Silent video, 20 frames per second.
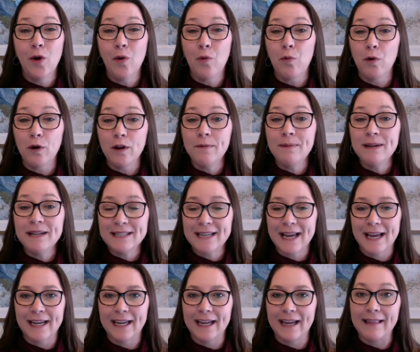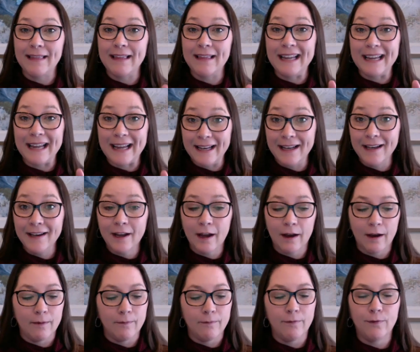would be taking the
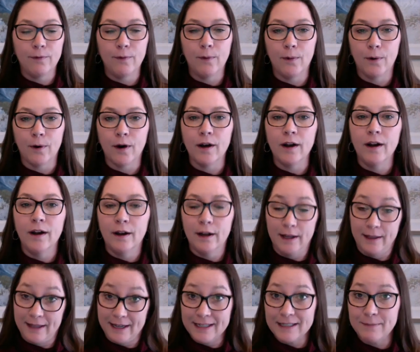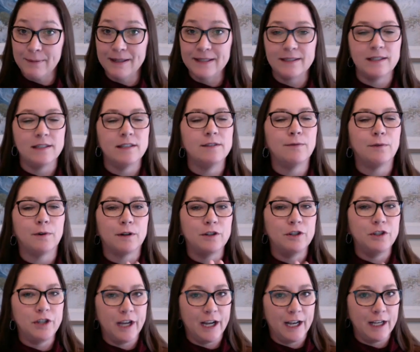income for and expenses for
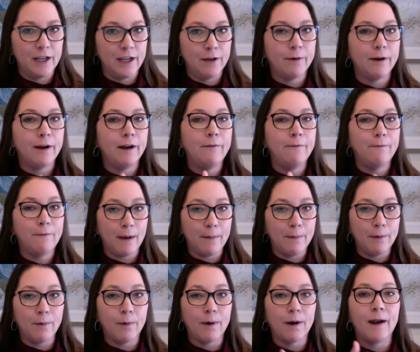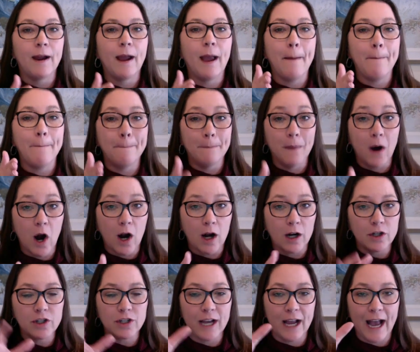January, February, and
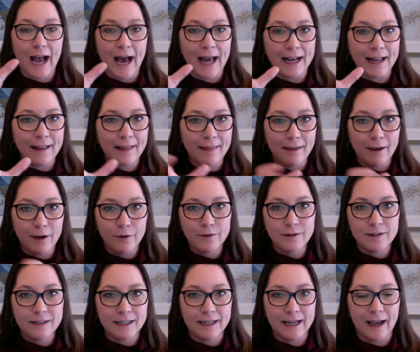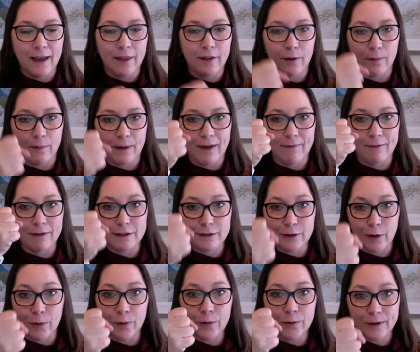March, adding those together, and we have a
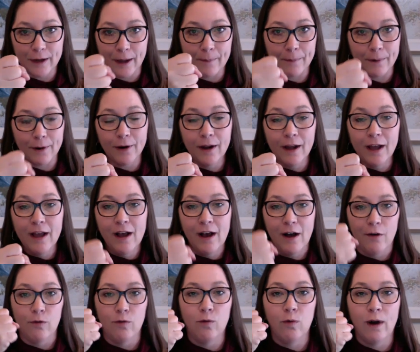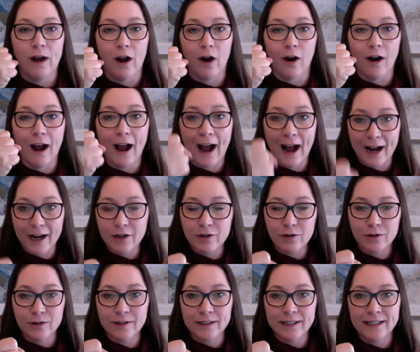total number of what our
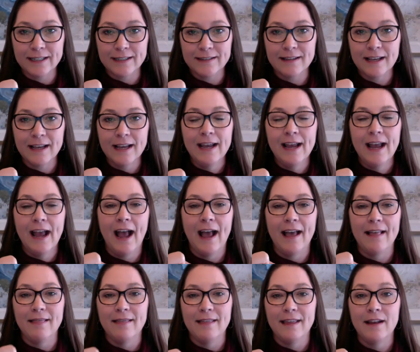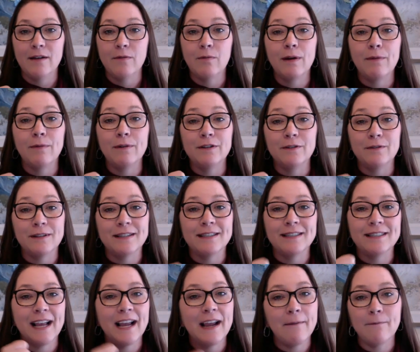actual is. And then we would do the
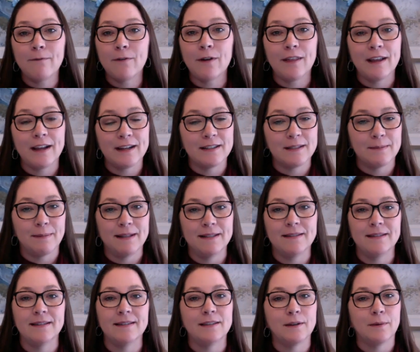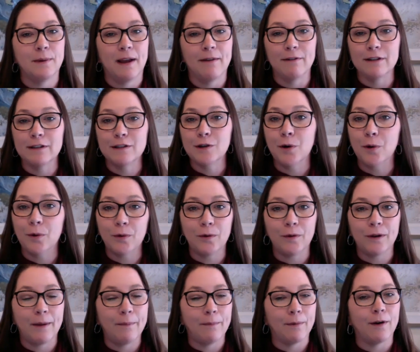same for the expenses. So we have a total
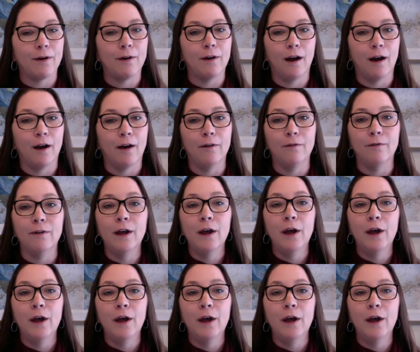number of